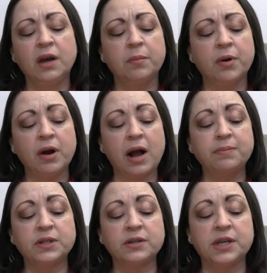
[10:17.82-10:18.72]

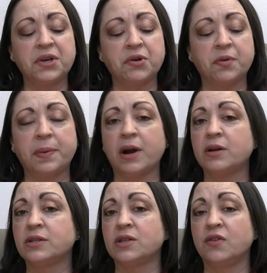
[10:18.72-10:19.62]
Perhaps I'll take you to
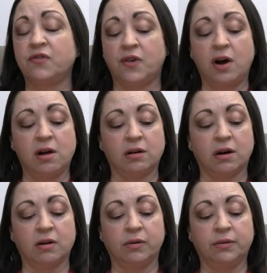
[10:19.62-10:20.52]
Paris in the fall,
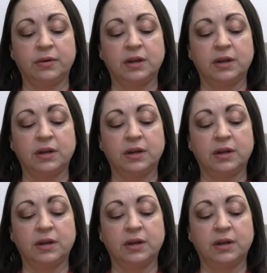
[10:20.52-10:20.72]
Aru.